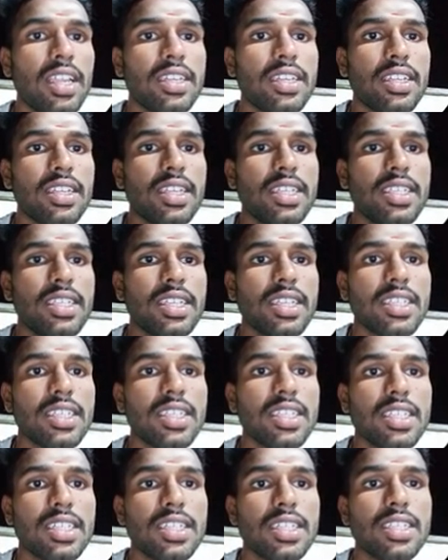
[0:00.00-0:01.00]
it
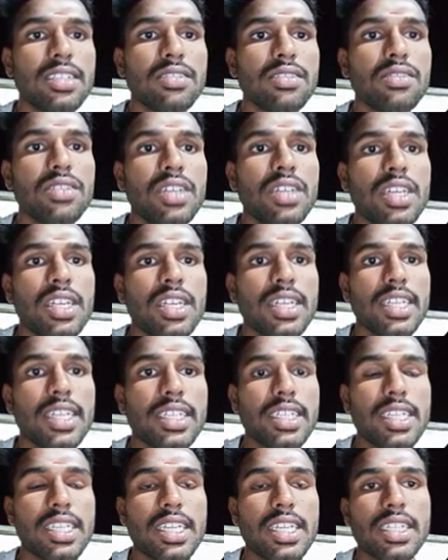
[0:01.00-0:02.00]
reaches its
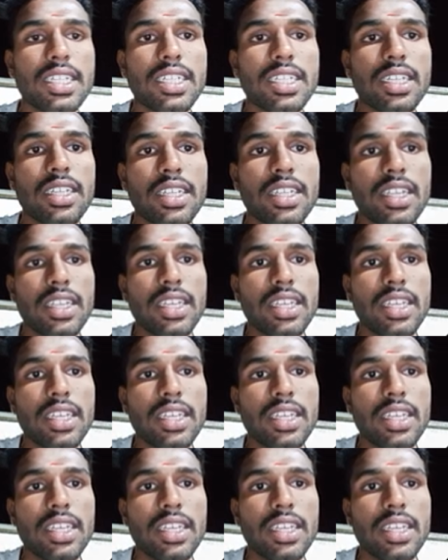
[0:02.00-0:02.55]
destination.